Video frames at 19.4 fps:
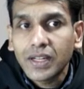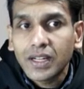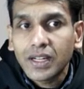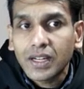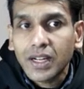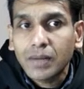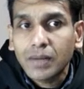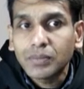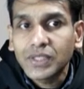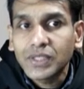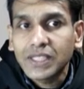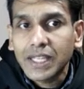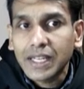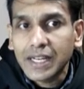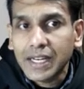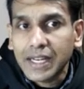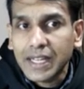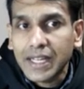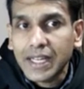comes
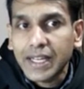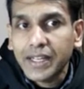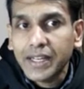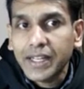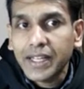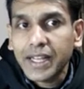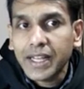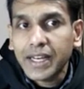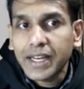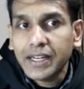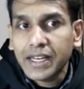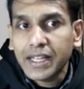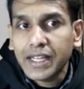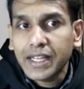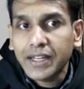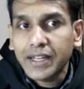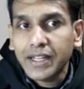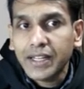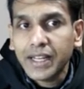nearer and
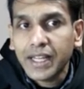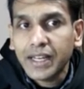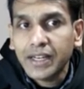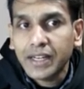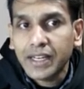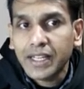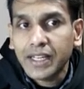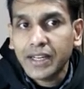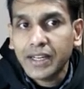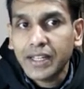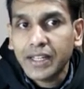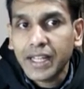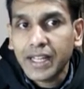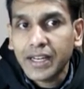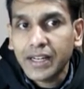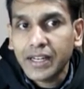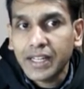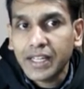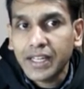nearer and nearer
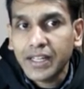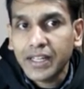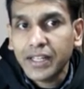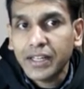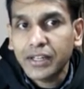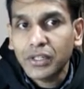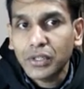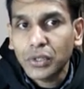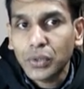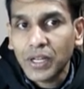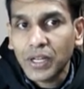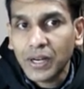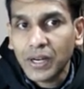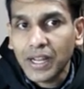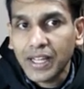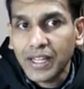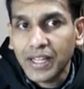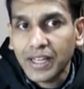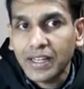and nearer to a
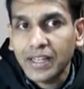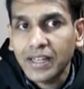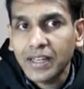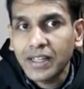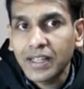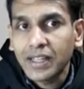line.